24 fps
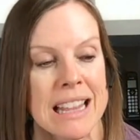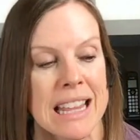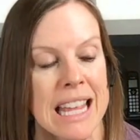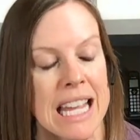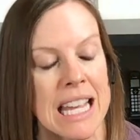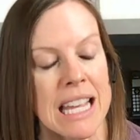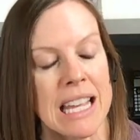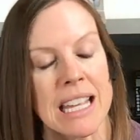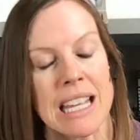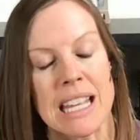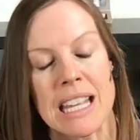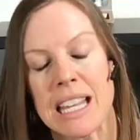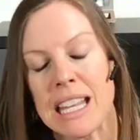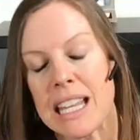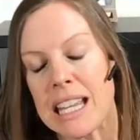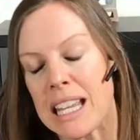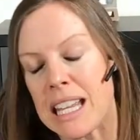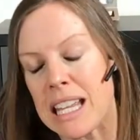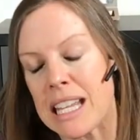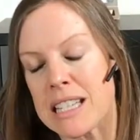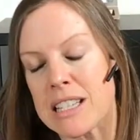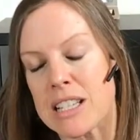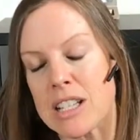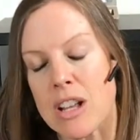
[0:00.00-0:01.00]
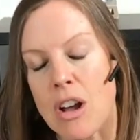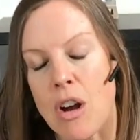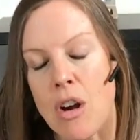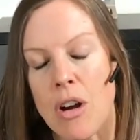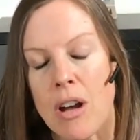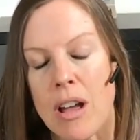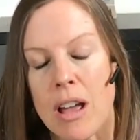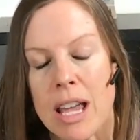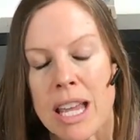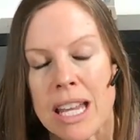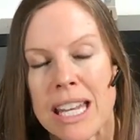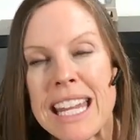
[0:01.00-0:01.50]
like it's
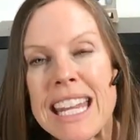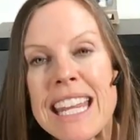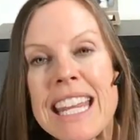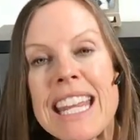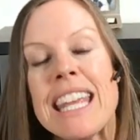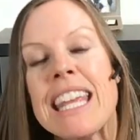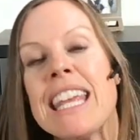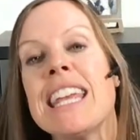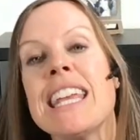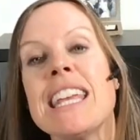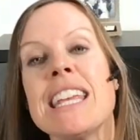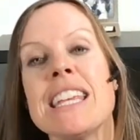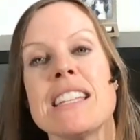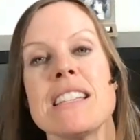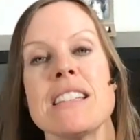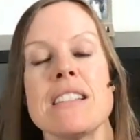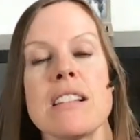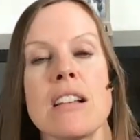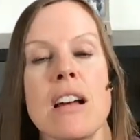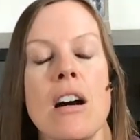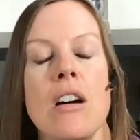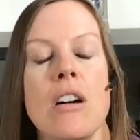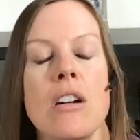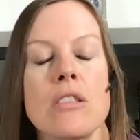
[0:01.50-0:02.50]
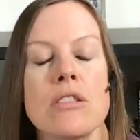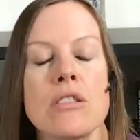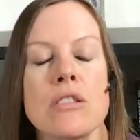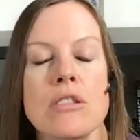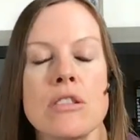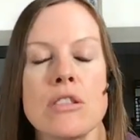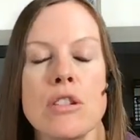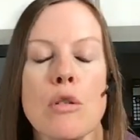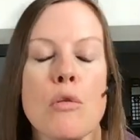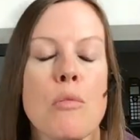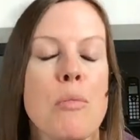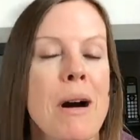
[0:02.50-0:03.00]
it is
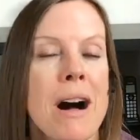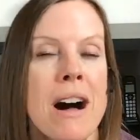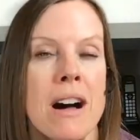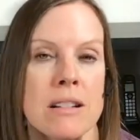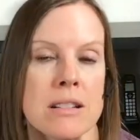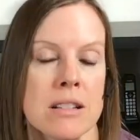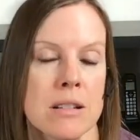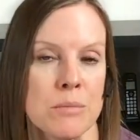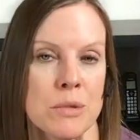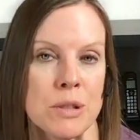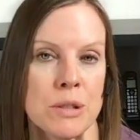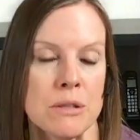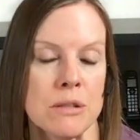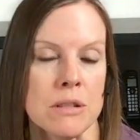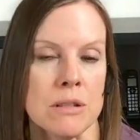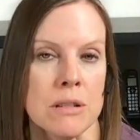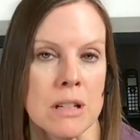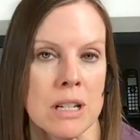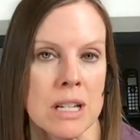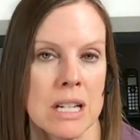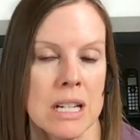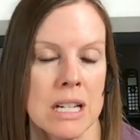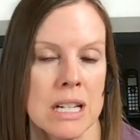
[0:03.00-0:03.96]
so possible